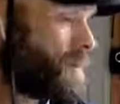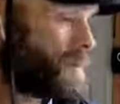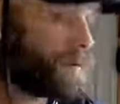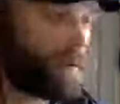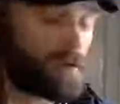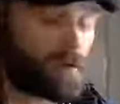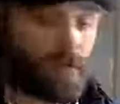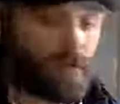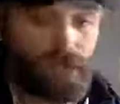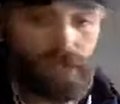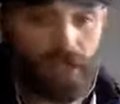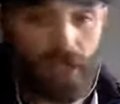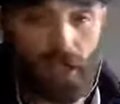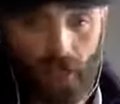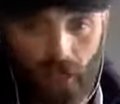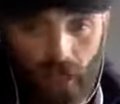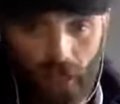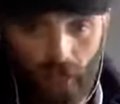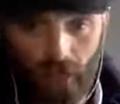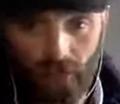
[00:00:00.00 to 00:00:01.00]
Because it's not
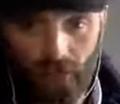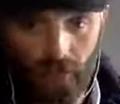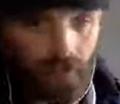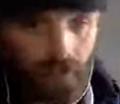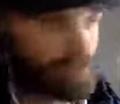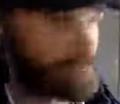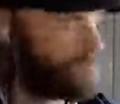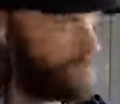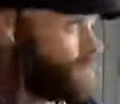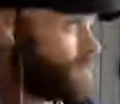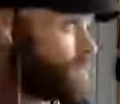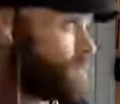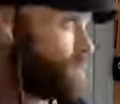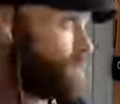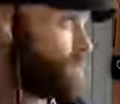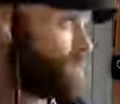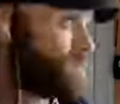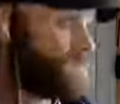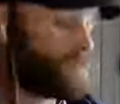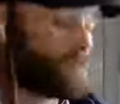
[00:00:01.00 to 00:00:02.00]
lawful.
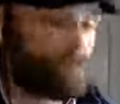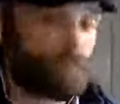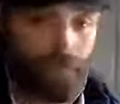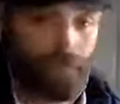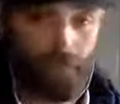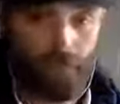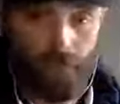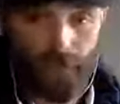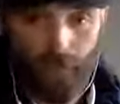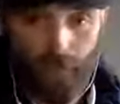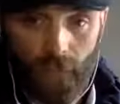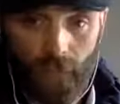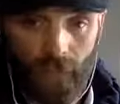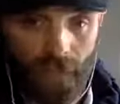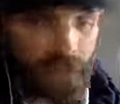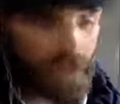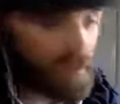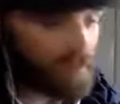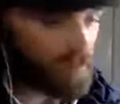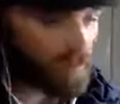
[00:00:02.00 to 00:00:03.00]
I
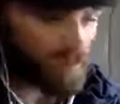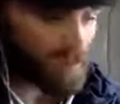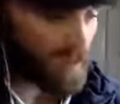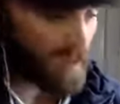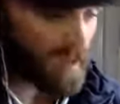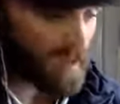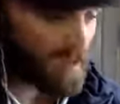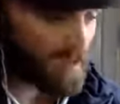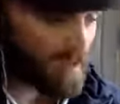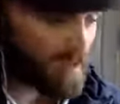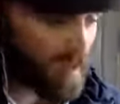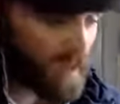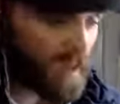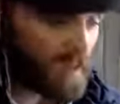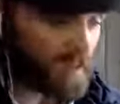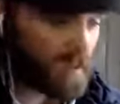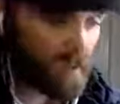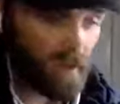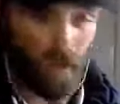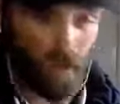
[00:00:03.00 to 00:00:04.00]
didn't, I didn't
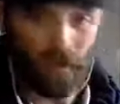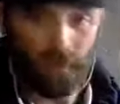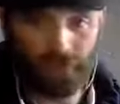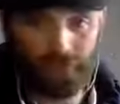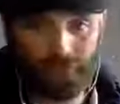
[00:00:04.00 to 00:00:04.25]
break the law.